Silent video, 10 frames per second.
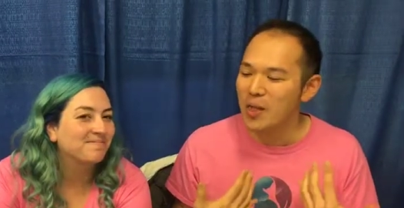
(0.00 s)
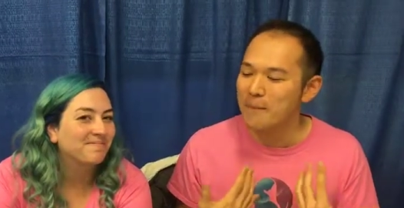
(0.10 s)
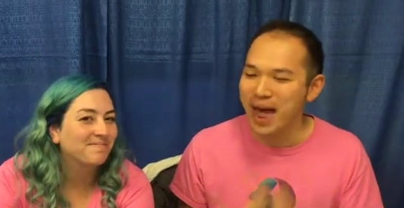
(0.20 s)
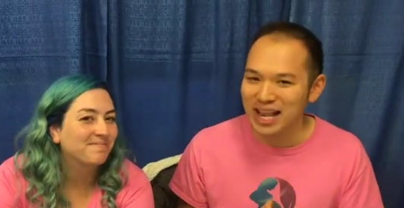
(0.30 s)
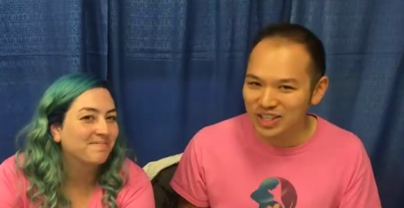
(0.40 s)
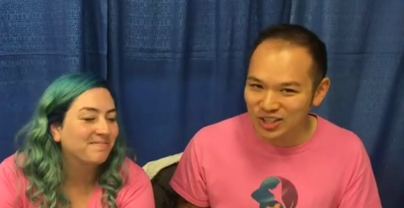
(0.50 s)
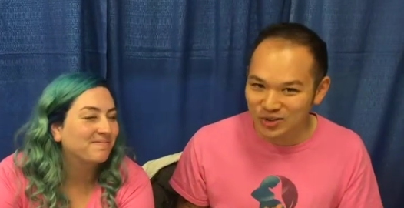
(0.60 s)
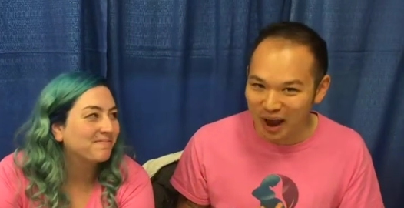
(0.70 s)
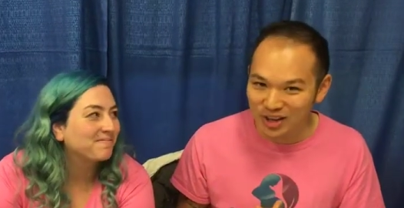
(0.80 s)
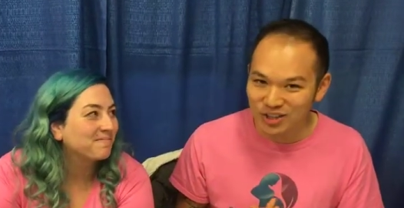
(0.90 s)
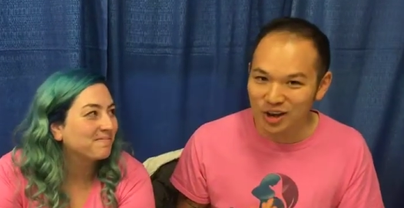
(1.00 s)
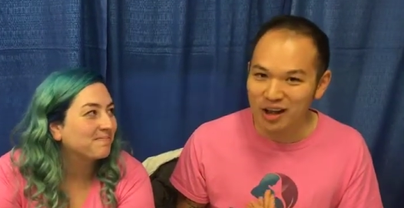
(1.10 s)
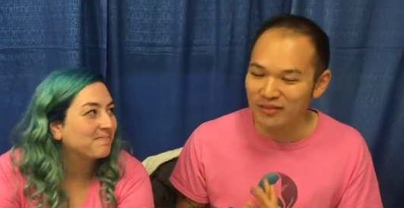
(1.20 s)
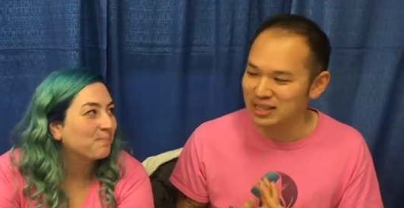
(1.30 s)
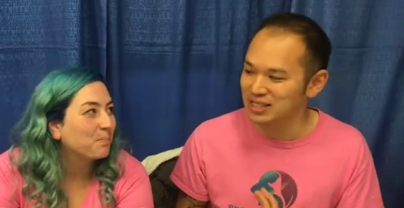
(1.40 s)
Speaker 1: Managing Director
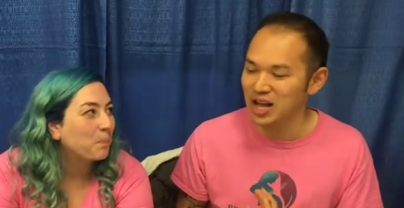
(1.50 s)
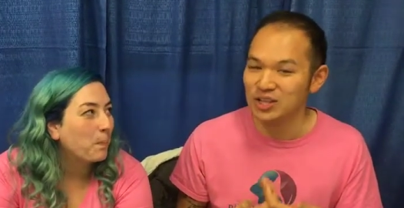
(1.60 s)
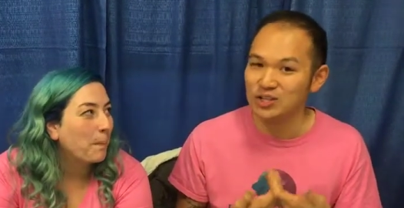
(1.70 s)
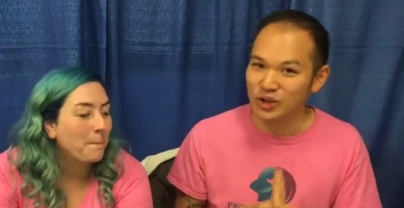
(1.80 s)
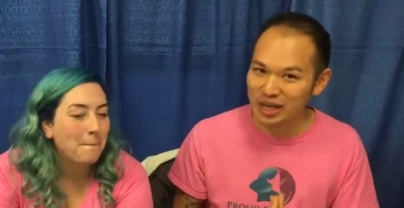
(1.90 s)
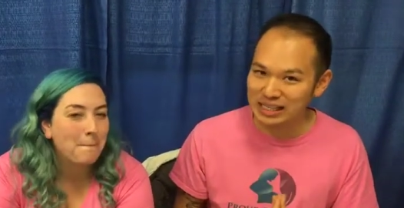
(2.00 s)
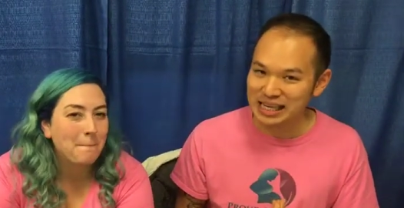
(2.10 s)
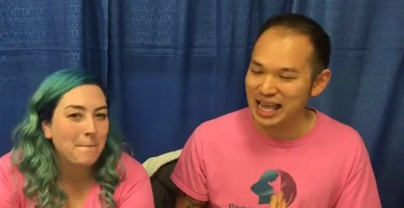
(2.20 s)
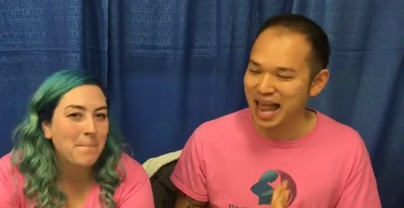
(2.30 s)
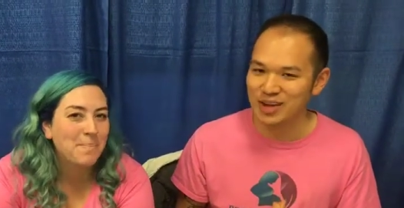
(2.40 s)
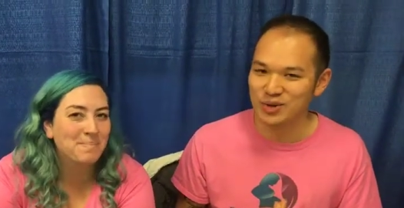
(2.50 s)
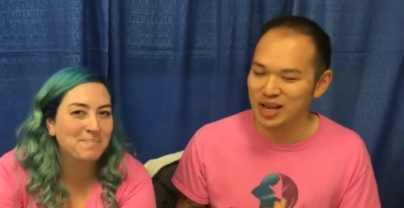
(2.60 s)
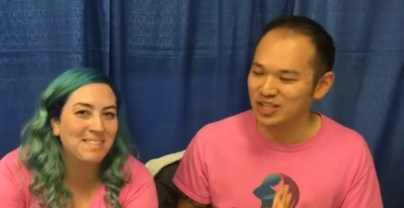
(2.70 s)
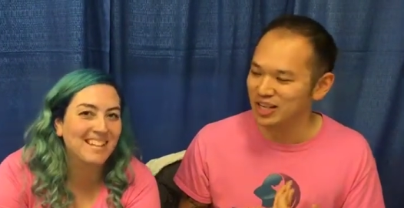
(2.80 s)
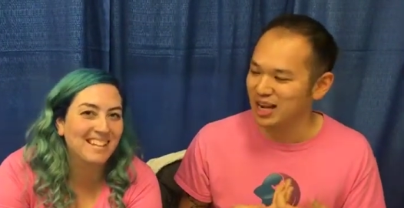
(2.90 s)
of this Surrogacy and Egg
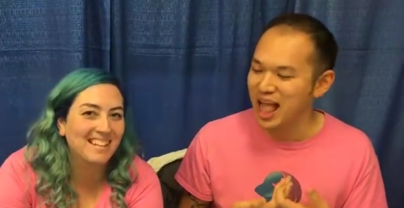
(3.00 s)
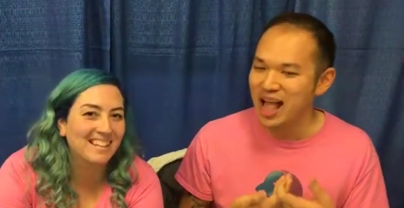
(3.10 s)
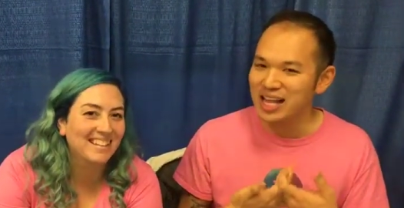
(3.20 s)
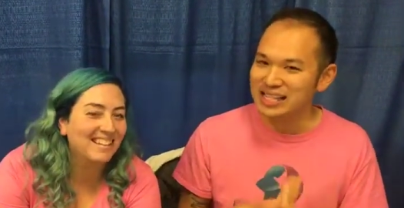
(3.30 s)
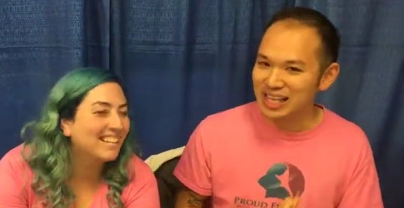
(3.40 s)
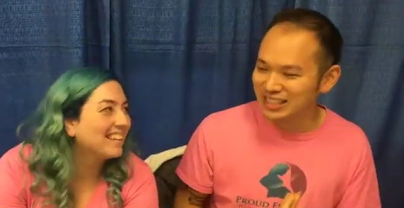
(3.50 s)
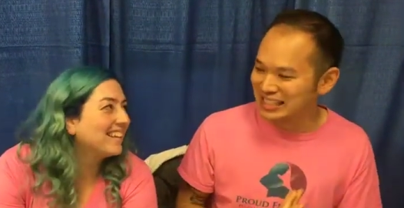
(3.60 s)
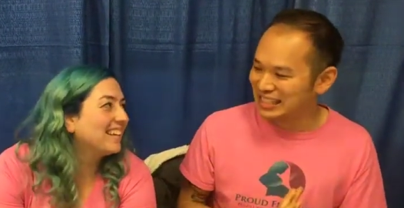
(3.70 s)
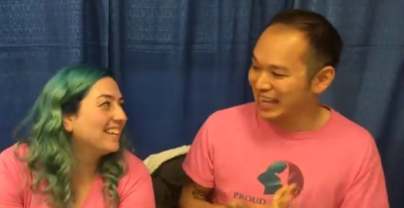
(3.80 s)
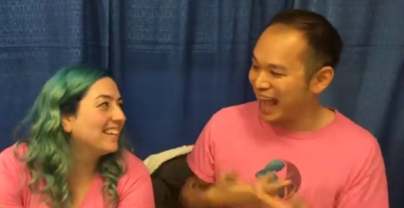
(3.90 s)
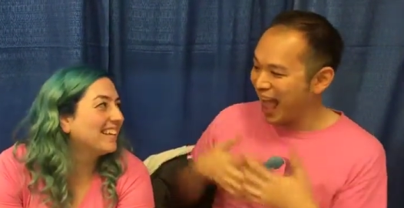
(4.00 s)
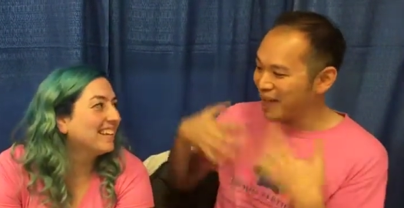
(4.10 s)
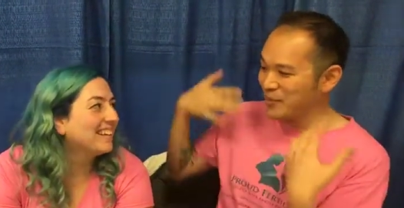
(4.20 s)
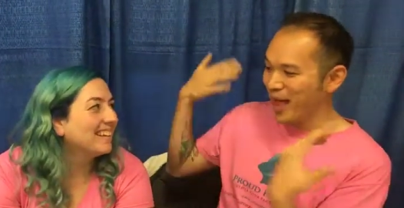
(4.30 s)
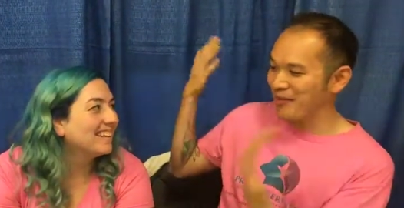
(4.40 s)
Donation Consultancy,
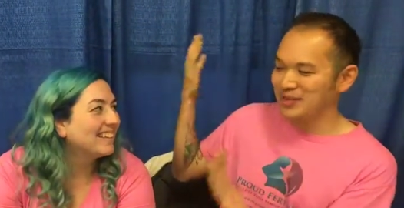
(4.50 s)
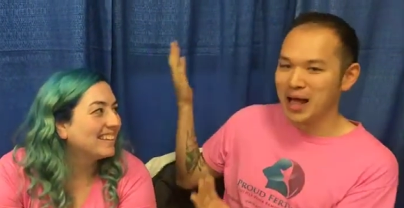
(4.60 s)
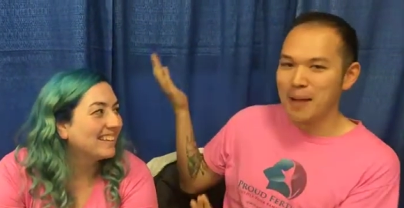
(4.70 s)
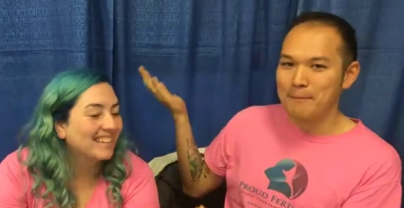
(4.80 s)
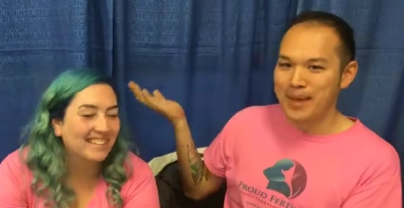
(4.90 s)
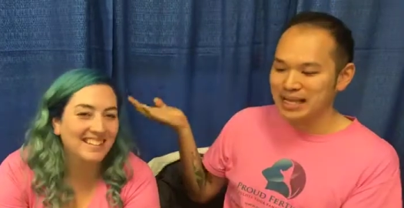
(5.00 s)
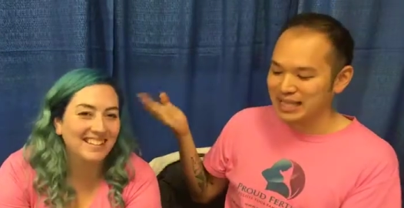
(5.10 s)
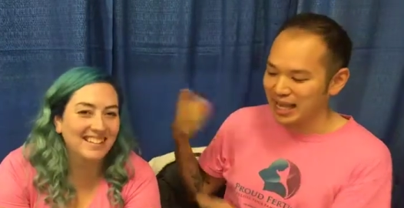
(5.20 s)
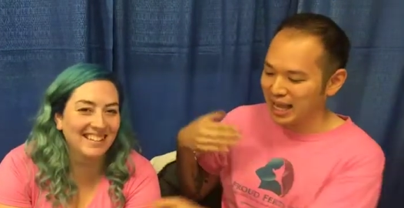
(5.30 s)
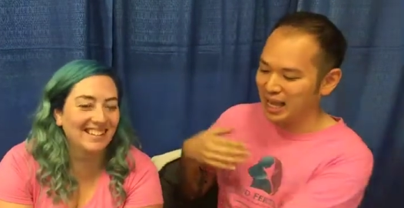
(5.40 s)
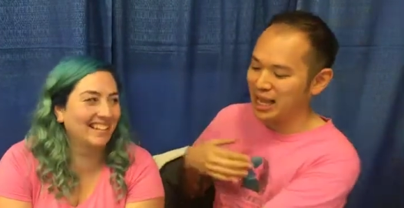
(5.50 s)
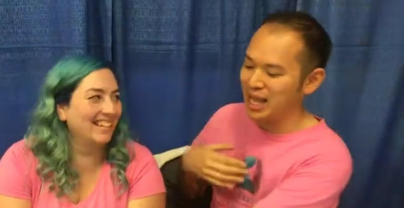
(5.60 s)
and we have this amazing